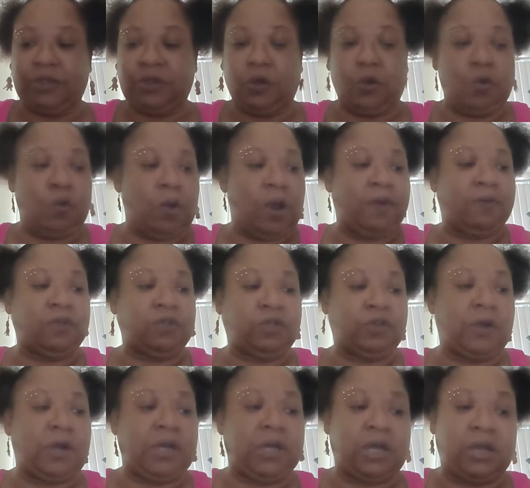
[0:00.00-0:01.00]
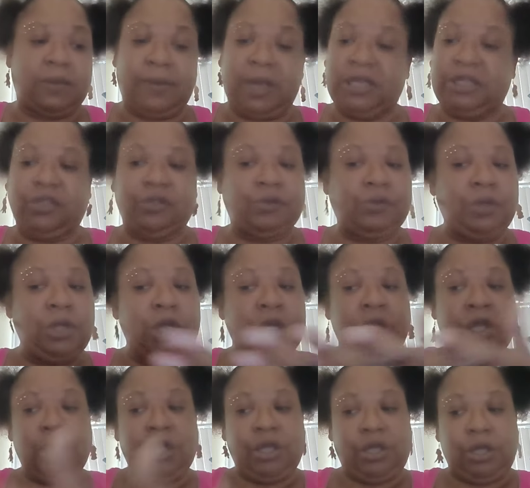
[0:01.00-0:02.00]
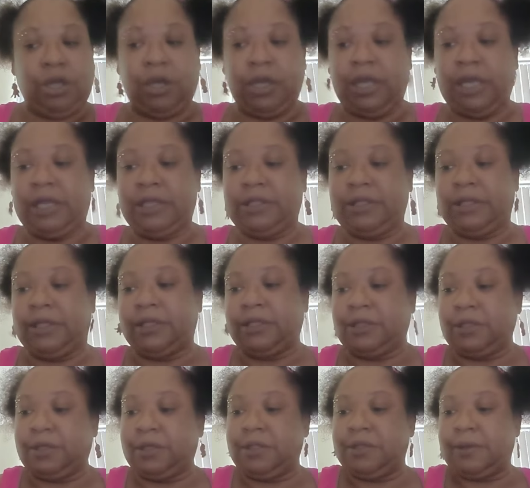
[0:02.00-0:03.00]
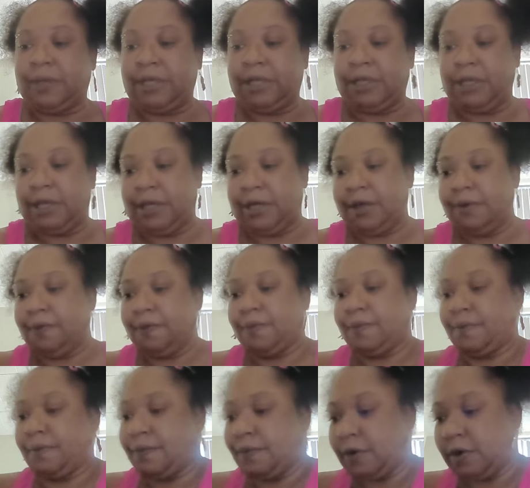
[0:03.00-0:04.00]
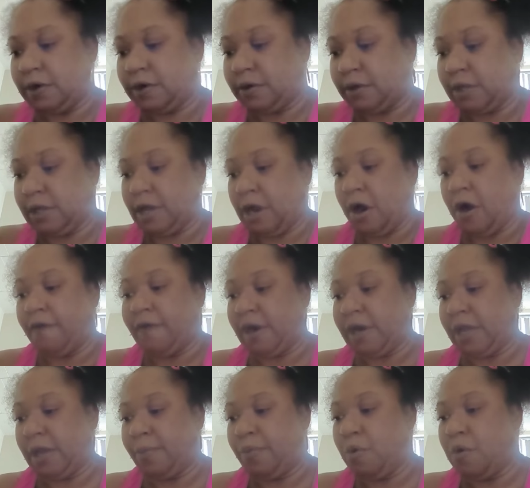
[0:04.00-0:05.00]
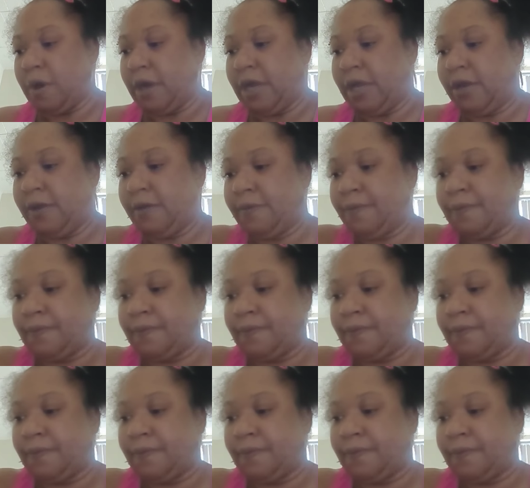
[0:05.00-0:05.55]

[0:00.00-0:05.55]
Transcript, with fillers: So whoever's trying to come at you, your ancestors right there, they're already appointed.